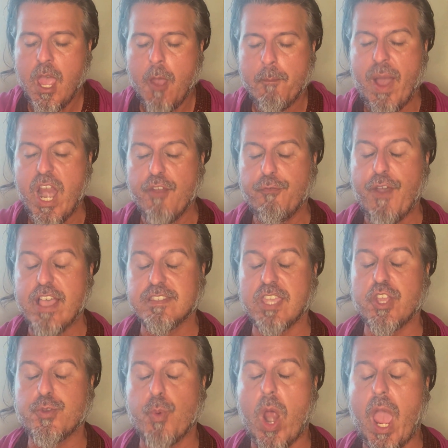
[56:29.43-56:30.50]

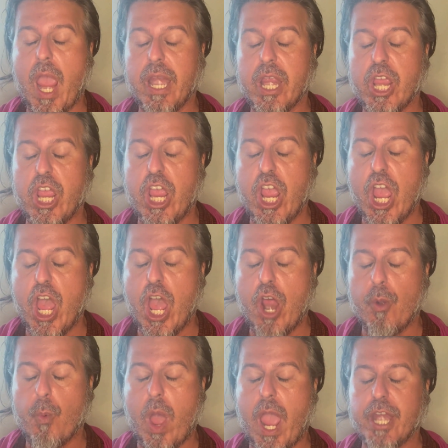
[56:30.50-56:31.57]
manifested right
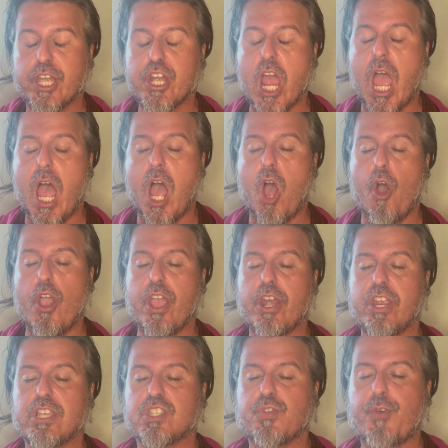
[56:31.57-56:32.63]
here, right now, in
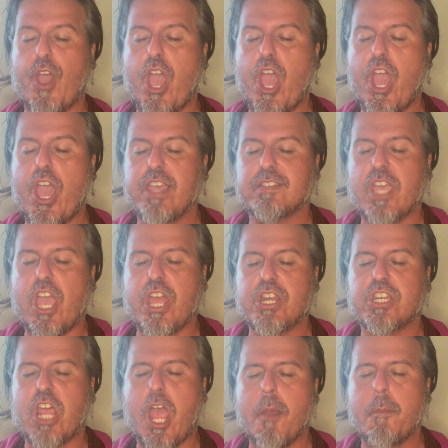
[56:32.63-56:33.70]
this phase
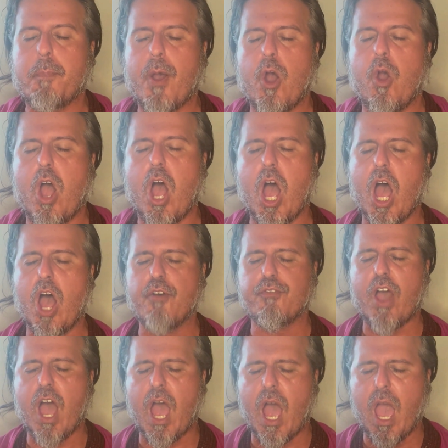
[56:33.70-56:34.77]
and tempo of
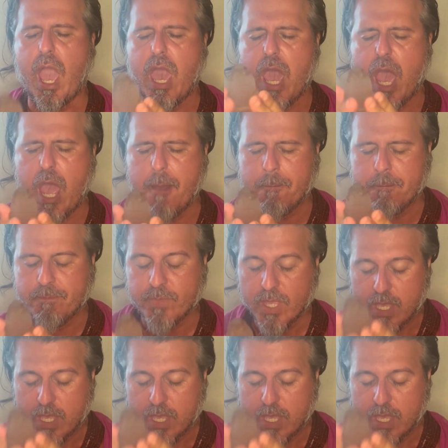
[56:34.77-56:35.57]
I am.